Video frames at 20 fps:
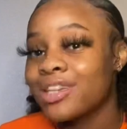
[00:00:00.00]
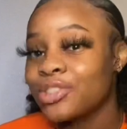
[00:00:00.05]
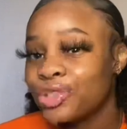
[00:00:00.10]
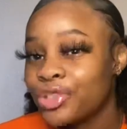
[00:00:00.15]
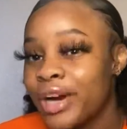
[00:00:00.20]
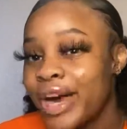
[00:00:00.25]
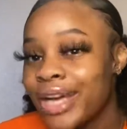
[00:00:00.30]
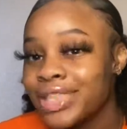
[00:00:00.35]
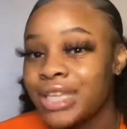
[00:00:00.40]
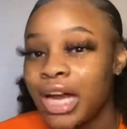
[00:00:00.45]

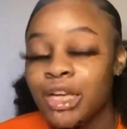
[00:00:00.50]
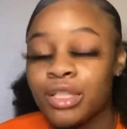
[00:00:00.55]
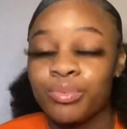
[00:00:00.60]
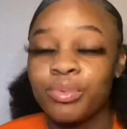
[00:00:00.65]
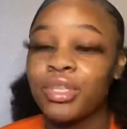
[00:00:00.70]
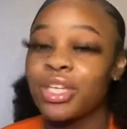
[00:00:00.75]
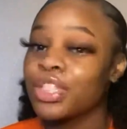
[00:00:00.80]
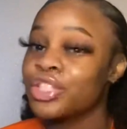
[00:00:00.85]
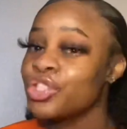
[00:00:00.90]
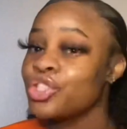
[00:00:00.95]
Trash house
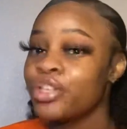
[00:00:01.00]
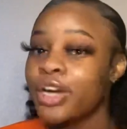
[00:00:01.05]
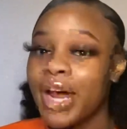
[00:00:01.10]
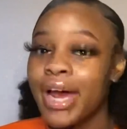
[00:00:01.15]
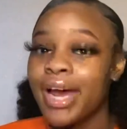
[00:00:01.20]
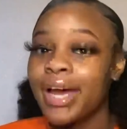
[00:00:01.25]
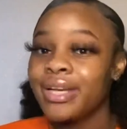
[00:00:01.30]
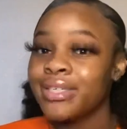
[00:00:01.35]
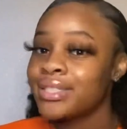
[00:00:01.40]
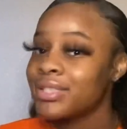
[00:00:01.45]
because
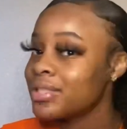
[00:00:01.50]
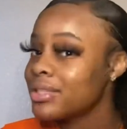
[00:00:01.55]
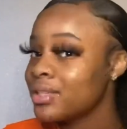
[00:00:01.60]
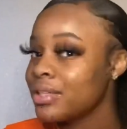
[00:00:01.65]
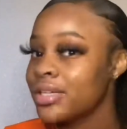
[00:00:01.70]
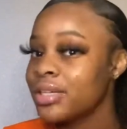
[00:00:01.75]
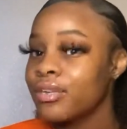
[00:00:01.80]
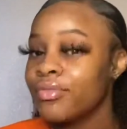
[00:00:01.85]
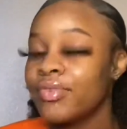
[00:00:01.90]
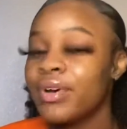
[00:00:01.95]
Trash
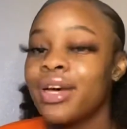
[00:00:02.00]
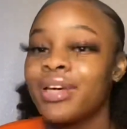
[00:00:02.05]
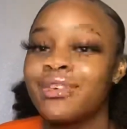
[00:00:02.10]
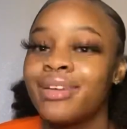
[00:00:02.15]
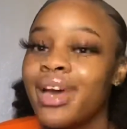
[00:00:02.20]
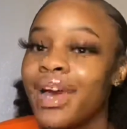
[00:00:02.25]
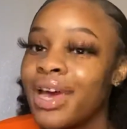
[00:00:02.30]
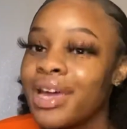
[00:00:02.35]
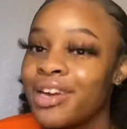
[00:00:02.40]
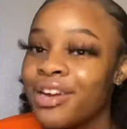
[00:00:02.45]
lived with her
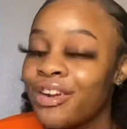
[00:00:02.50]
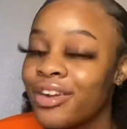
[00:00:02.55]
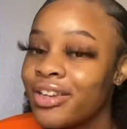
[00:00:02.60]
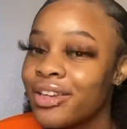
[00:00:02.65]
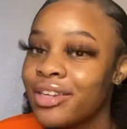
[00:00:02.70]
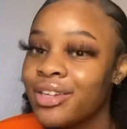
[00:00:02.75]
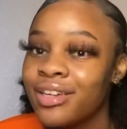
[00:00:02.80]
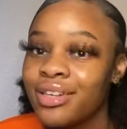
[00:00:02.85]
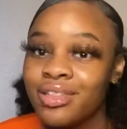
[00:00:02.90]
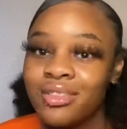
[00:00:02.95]
dad,
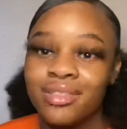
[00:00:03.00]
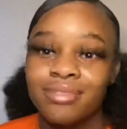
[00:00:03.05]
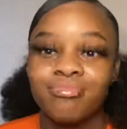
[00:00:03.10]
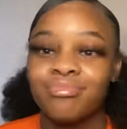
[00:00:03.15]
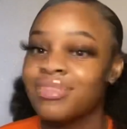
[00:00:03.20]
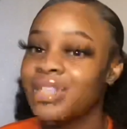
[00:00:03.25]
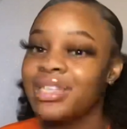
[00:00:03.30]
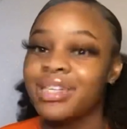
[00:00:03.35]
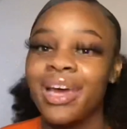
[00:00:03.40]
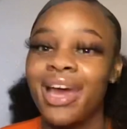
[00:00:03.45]
and
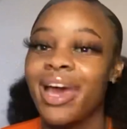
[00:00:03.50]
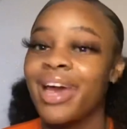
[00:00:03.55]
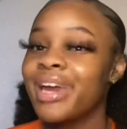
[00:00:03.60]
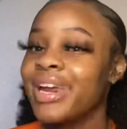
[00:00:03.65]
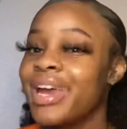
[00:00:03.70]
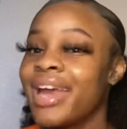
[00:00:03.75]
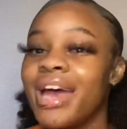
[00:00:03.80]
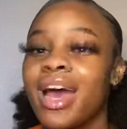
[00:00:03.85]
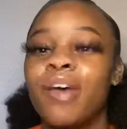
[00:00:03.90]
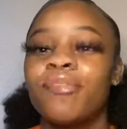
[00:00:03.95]
the dad
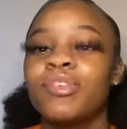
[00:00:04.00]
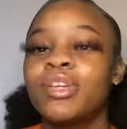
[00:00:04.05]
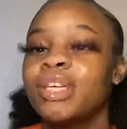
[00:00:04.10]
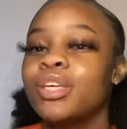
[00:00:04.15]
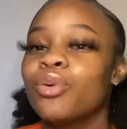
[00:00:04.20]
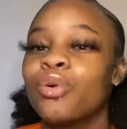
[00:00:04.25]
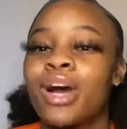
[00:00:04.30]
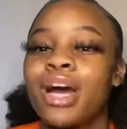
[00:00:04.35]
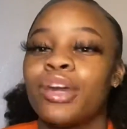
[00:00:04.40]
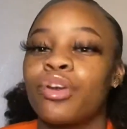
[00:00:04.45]
he
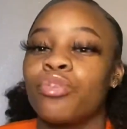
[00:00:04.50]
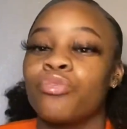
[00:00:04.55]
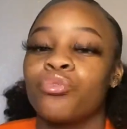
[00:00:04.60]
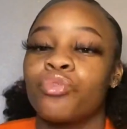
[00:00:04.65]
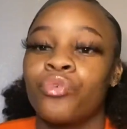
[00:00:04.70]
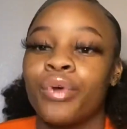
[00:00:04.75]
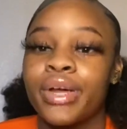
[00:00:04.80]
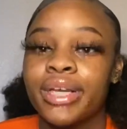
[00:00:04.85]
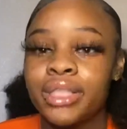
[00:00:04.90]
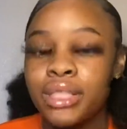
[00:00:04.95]
don't have no
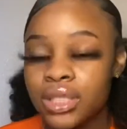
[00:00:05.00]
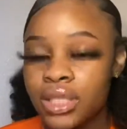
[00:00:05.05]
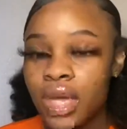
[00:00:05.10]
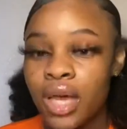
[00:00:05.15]
voice.